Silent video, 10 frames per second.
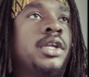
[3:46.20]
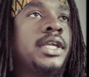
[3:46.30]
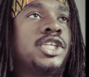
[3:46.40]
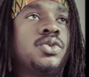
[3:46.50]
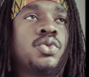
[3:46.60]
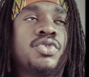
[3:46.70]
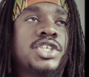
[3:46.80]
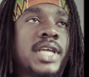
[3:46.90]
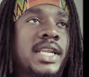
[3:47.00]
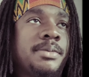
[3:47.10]
Get you 3
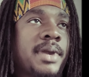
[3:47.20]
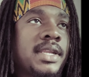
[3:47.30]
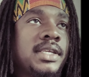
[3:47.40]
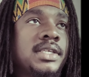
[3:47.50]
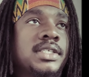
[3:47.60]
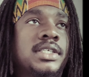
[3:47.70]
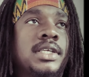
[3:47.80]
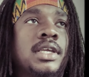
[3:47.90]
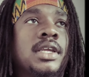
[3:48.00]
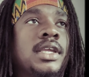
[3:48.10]
shiny pennies,
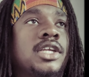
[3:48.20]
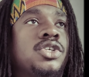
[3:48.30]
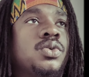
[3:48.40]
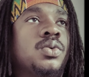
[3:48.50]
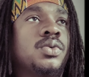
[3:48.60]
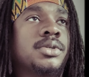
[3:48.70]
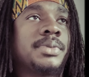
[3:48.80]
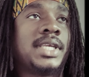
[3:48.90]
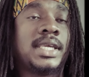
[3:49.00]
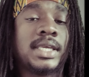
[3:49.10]
get you
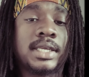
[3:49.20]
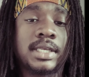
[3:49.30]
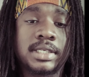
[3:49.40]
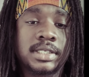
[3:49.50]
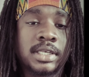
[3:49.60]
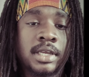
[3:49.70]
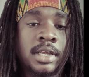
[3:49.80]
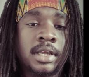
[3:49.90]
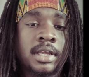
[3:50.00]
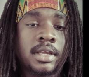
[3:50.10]
some keys.
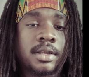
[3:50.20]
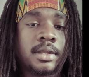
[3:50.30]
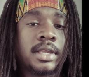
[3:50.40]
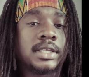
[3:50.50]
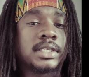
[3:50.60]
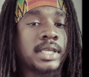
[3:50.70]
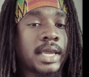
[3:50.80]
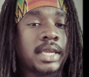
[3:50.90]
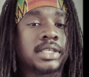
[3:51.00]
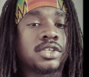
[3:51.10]
He's
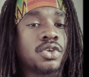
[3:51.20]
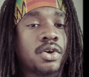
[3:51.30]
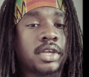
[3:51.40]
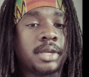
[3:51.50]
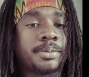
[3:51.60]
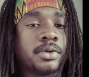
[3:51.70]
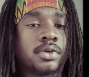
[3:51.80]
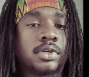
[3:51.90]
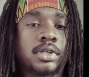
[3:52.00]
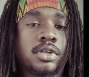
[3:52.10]
the doorkeeper,
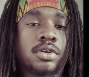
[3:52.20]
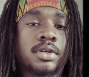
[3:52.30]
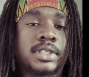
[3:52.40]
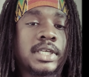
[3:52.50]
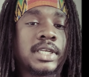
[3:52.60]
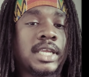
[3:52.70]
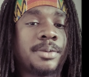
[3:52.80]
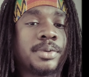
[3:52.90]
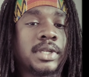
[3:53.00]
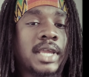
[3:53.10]
you know what I'm saying, the
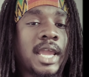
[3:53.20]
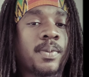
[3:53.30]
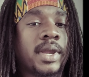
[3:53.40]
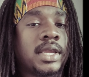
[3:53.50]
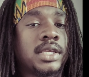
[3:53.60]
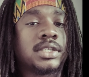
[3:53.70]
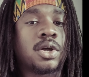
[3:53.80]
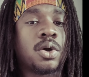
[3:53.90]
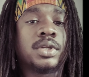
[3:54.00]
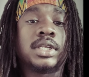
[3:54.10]
keeper of the gateway. He's the
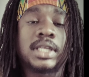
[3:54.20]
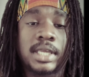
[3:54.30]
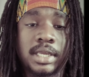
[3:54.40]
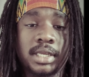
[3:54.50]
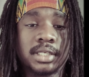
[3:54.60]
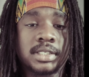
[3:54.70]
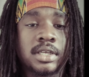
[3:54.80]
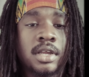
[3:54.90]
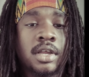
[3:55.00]
holder of the keys.